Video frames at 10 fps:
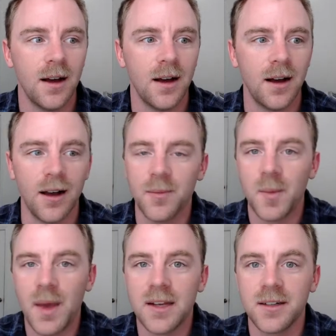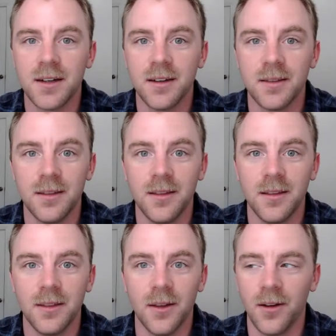I'm imagining
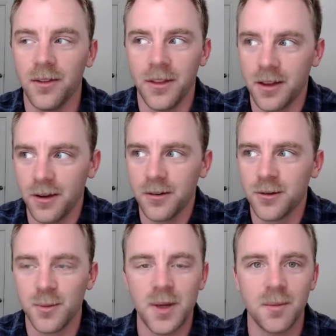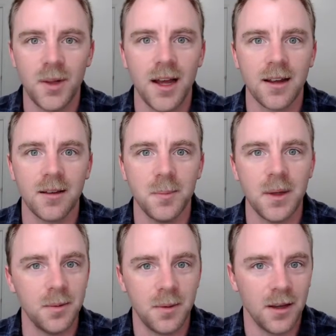all the characters being black
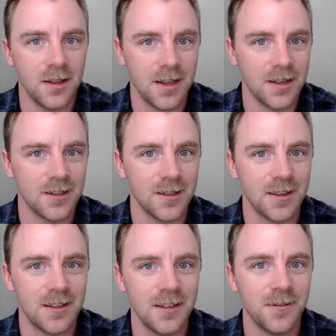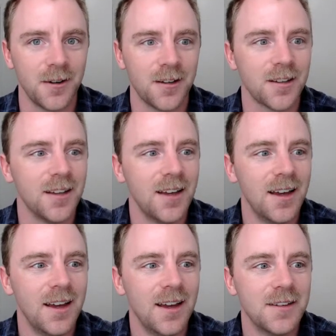because that's just the default.
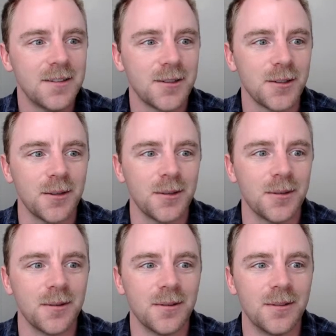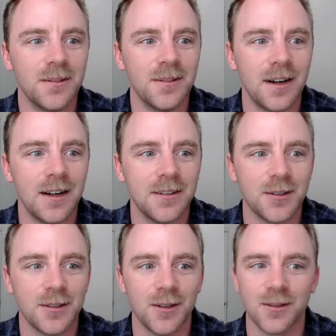So I
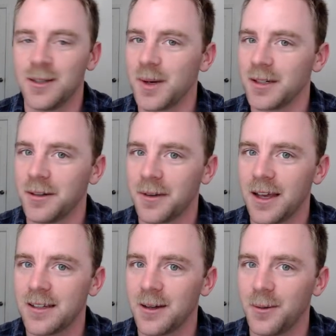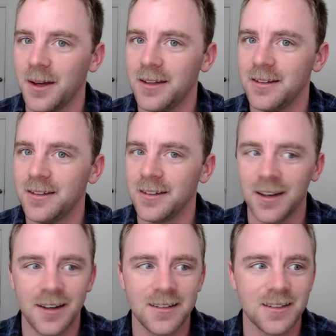just don't see myself casting a white
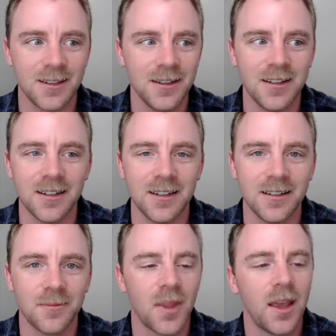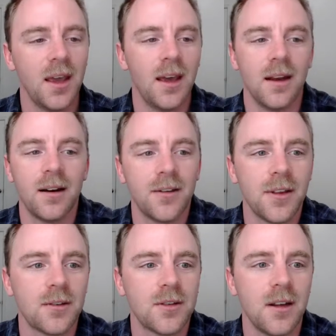guy as the lead. And I don't think
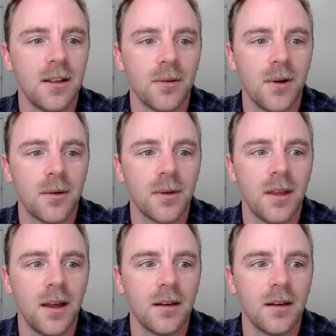there's anything wrong with that.